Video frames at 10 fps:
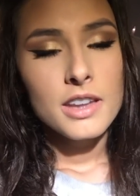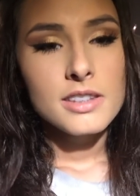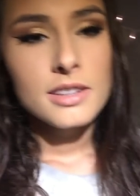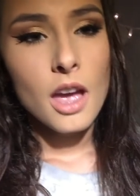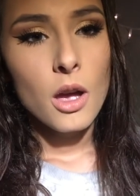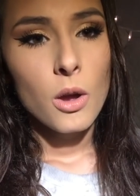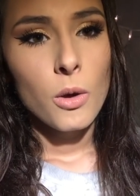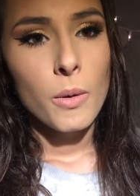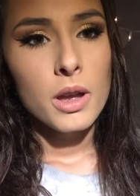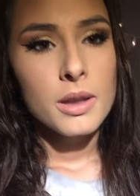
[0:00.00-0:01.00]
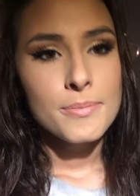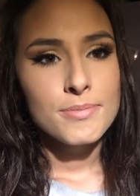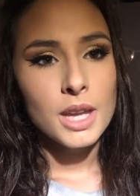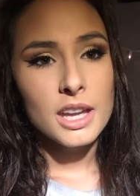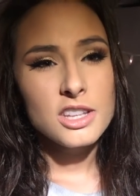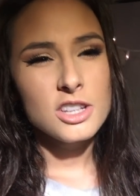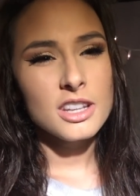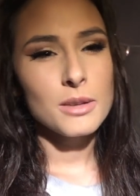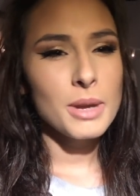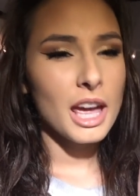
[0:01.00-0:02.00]
So yeah, it's
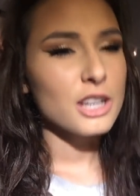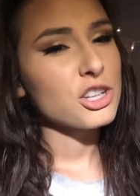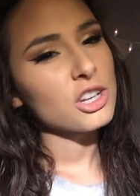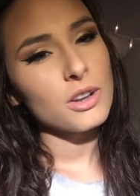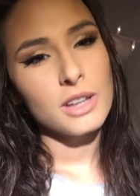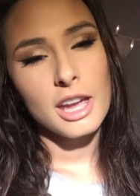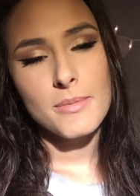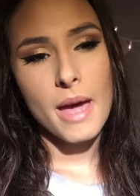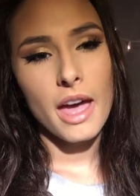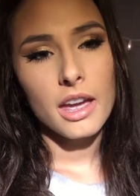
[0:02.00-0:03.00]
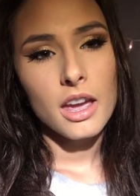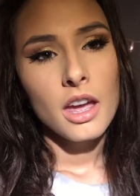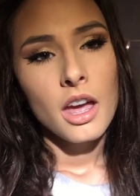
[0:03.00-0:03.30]
just going to be kind of chill, laid back.